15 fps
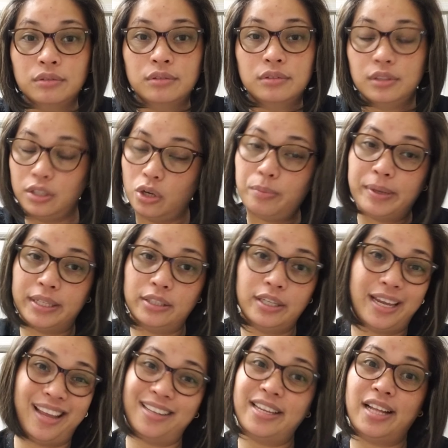but you
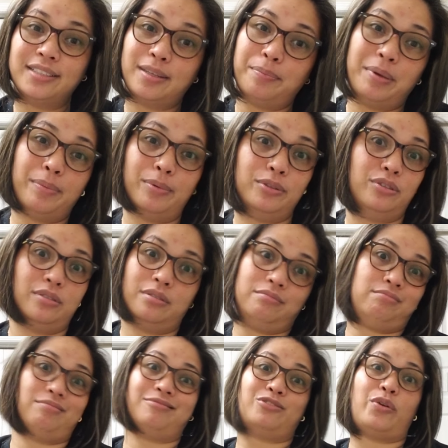can't tell, some people just
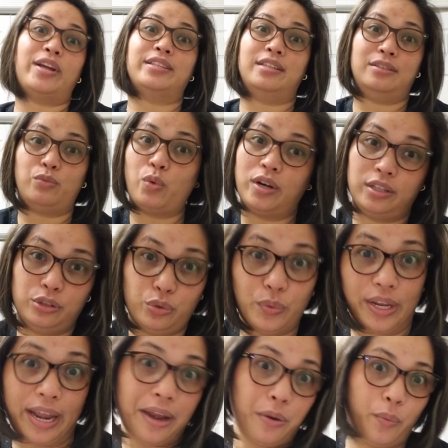crazy and want to do
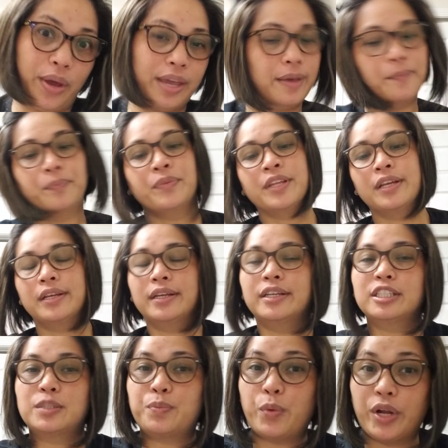it anyway.
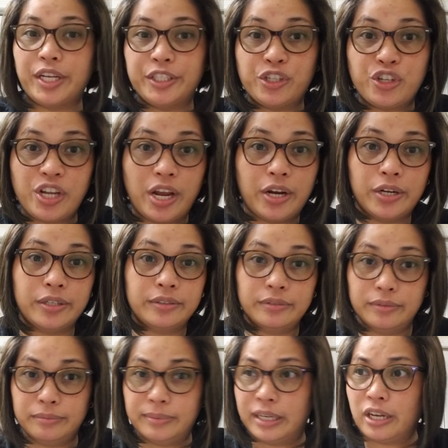Spread and share,
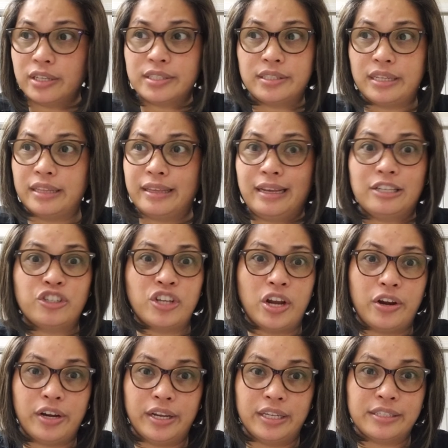because I think
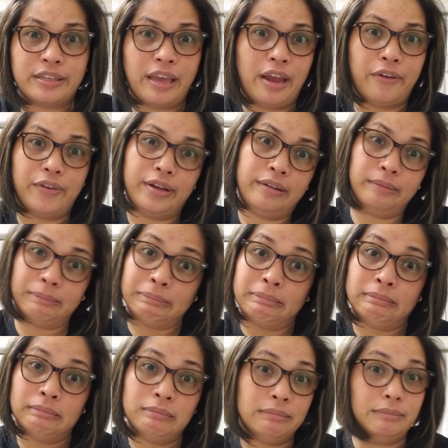sharing is caring.
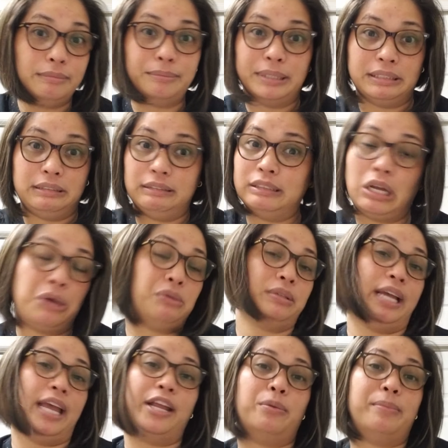But no,
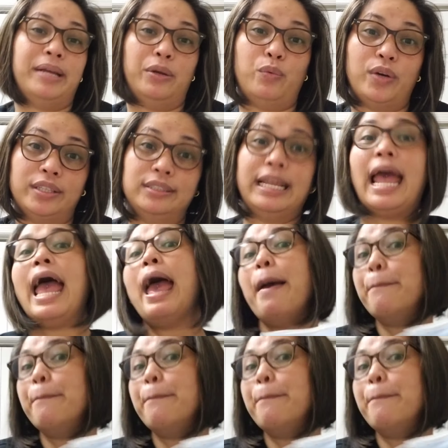ain't nobody want that